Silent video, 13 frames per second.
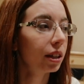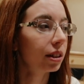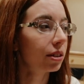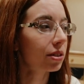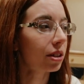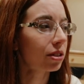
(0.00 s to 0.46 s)

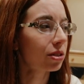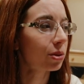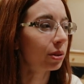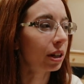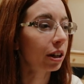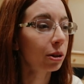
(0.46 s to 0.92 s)
There's also
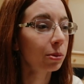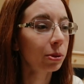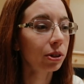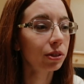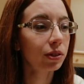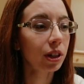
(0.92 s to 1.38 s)
an air
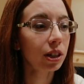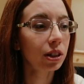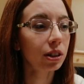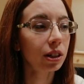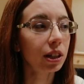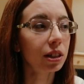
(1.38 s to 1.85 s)

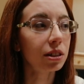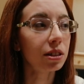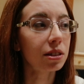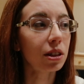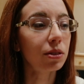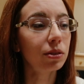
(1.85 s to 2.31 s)
purifier and
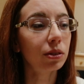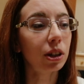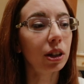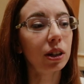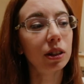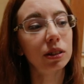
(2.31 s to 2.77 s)

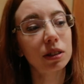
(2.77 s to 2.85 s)
a